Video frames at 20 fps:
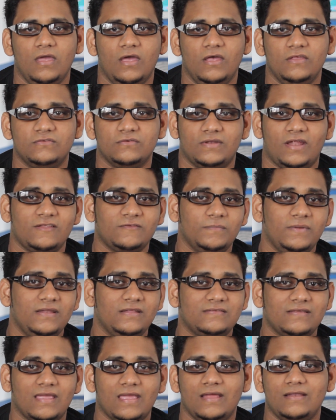So that's been
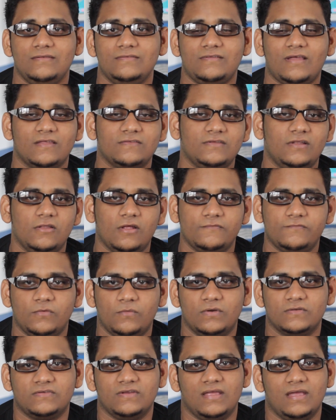it again, thanks a lot for
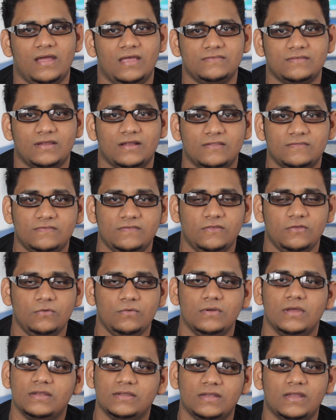watching guys and I'll see
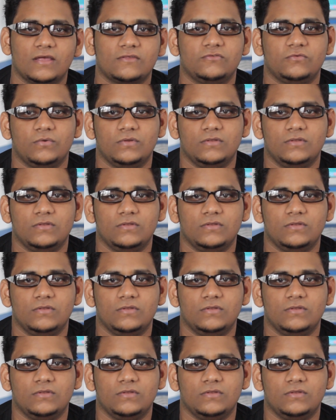you in the next